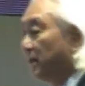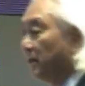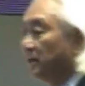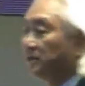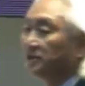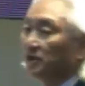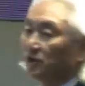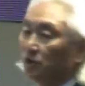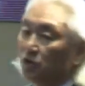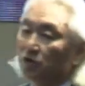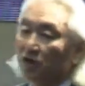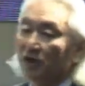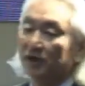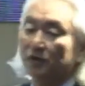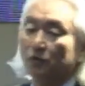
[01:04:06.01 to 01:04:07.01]
is
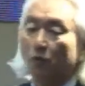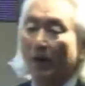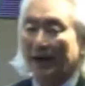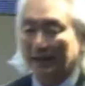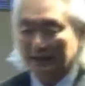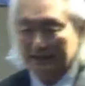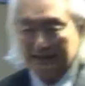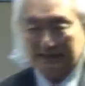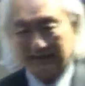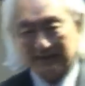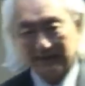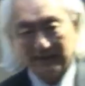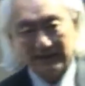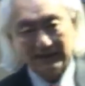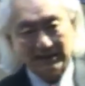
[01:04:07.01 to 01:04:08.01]
nuclear waste.
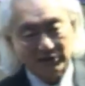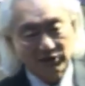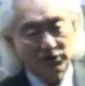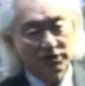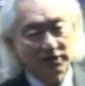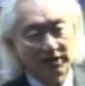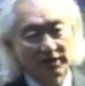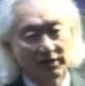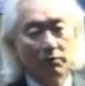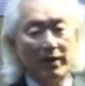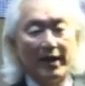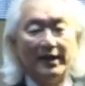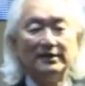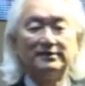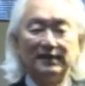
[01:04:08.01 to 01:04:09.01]
Nuclear
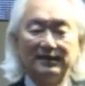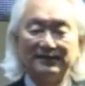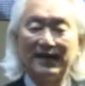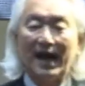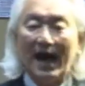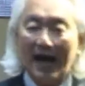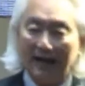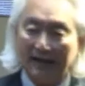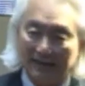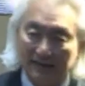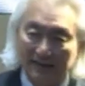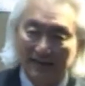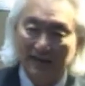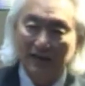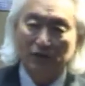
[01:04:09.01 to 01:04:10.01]
waste is hot.
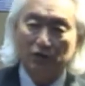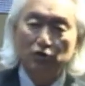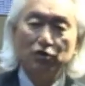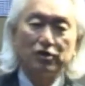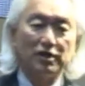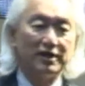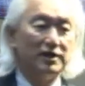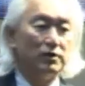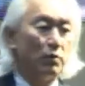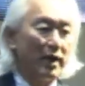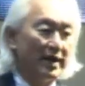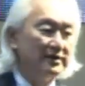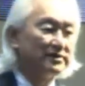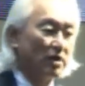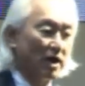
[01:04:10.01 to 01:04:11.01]
Nuclear
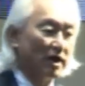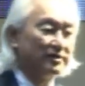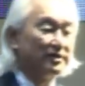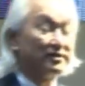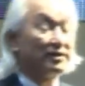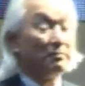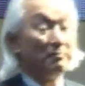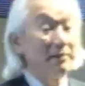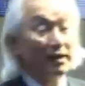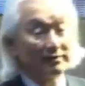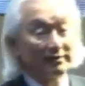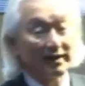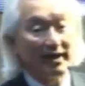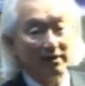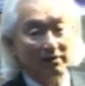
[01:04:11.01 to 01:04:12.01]
waste causes the
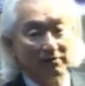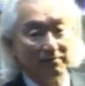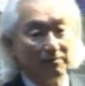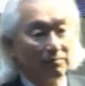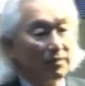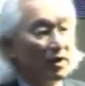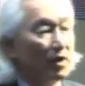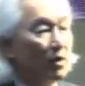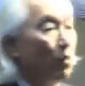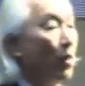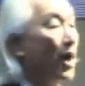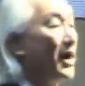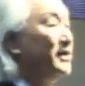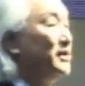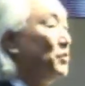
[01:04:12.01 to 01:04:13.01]
meltdown.
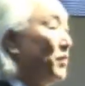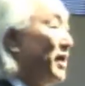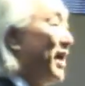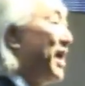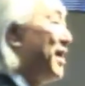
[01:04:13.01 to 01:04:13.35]
Why do we